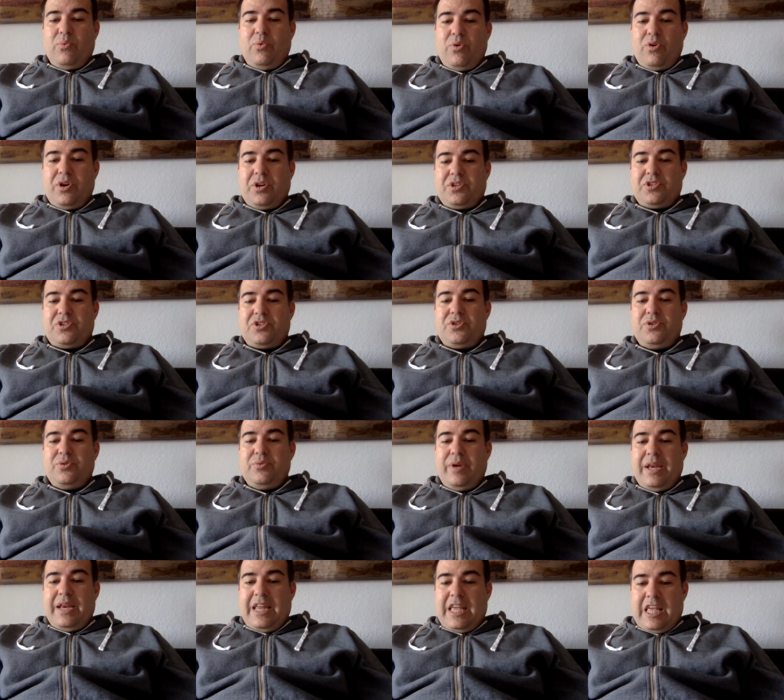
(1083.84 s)
works to
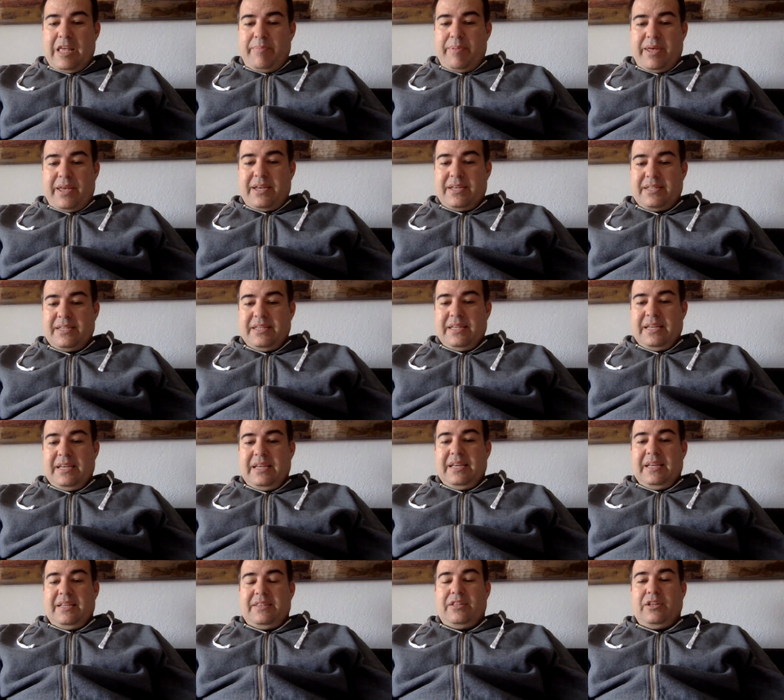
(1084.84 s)
inhibit
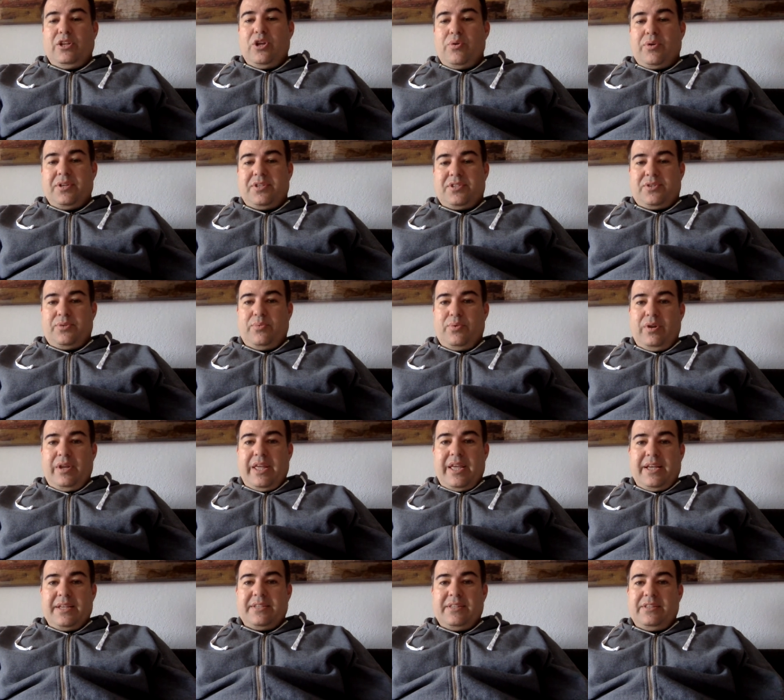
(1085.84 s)
the locus
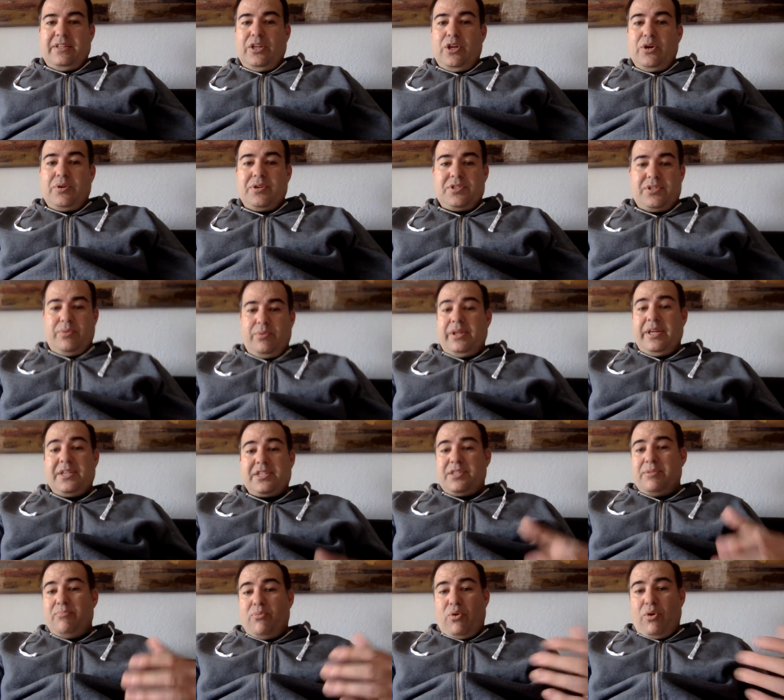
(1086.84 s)
coeruleus. And the locus
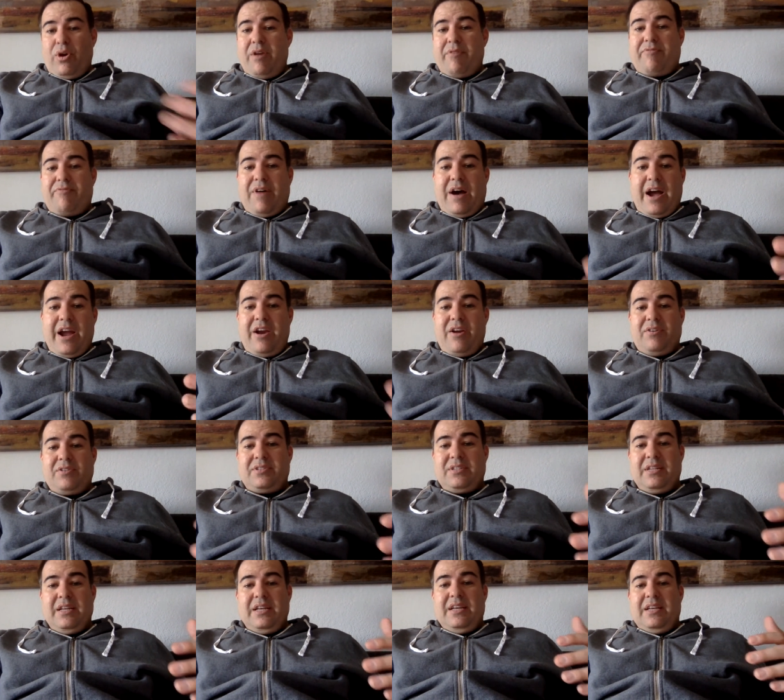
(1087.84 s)
coeruleus, the more it
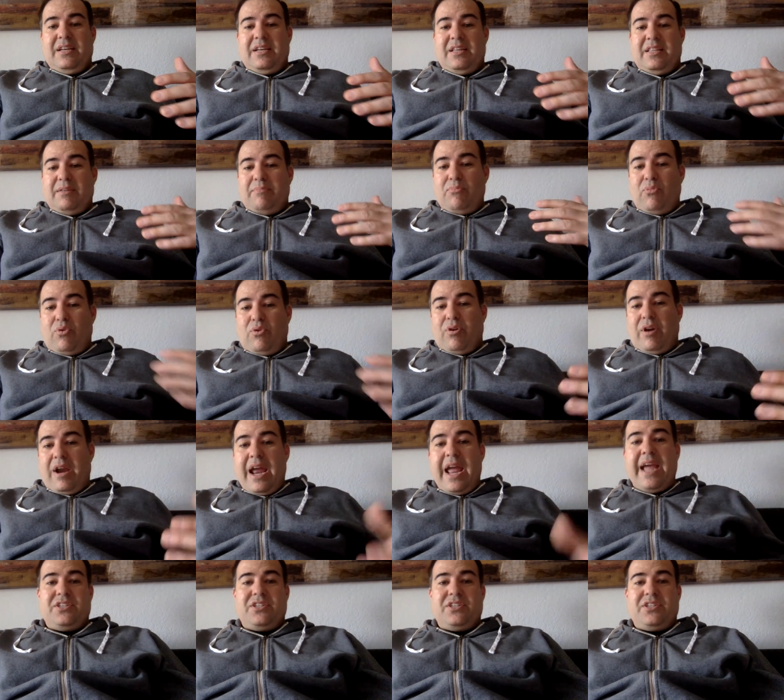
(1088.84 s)
fires, the more
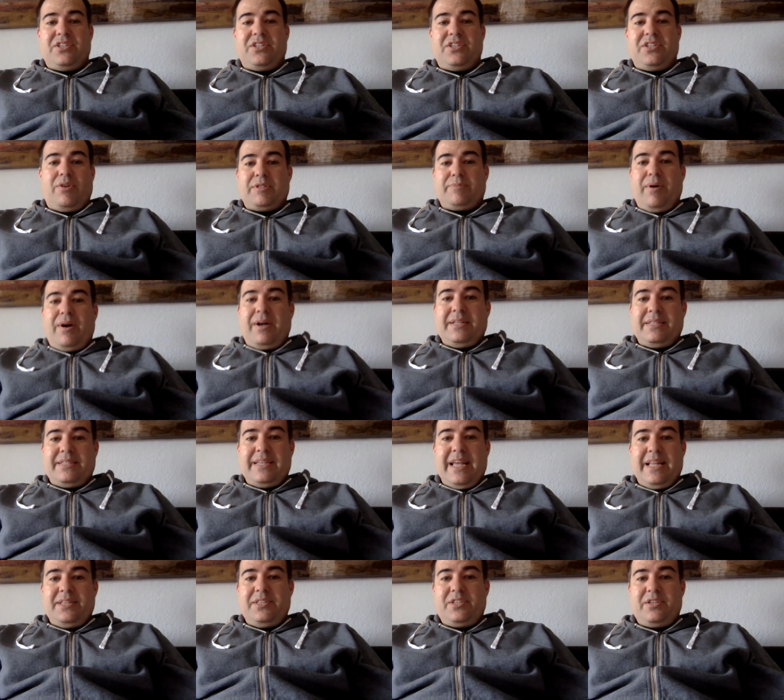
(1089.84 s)
anxious our response
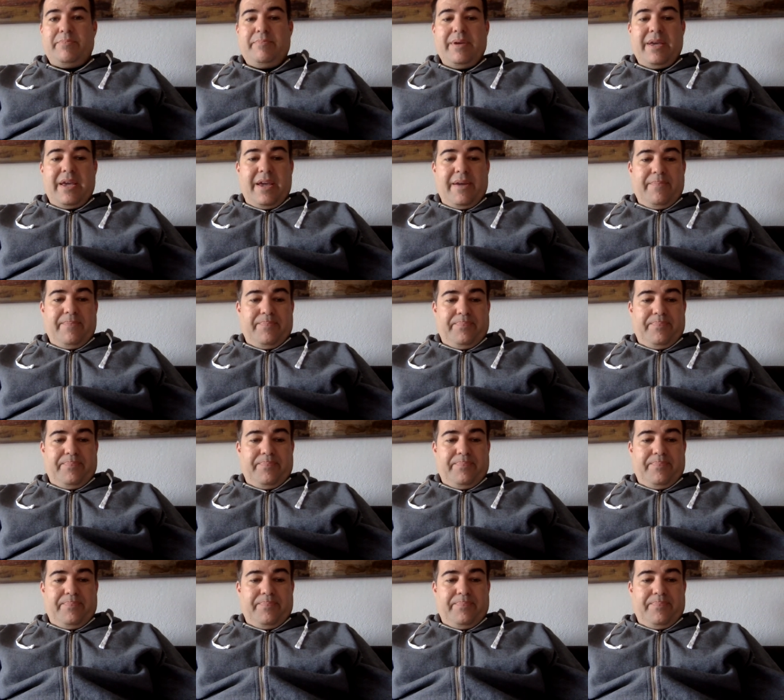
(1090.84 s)
tends to be.